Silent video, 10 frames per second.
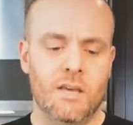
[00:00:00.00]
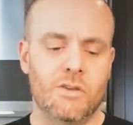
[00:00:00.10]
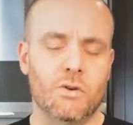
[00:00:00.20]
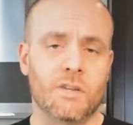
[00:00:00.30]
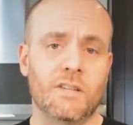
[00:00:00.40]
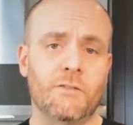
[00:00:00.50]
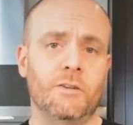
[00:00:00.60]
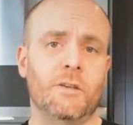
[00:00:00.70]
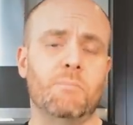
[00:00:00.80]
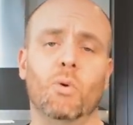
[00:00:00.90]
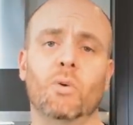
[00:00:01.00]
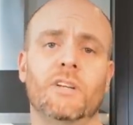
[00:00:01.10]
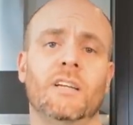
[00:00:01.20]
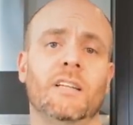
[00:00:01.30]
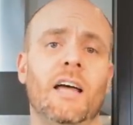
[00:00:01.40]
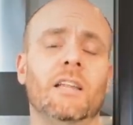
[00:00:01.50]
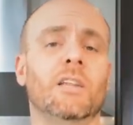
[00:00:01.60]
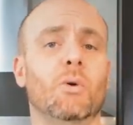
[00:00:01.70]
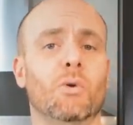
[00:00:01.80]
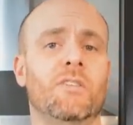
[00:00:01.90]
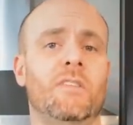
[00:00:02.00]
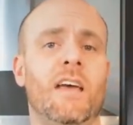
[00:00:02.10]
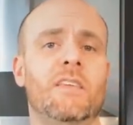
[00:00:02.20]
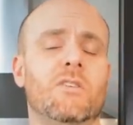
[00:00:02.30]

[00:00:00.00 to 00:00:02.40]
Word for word: You can definitely pour it a lot lower than that.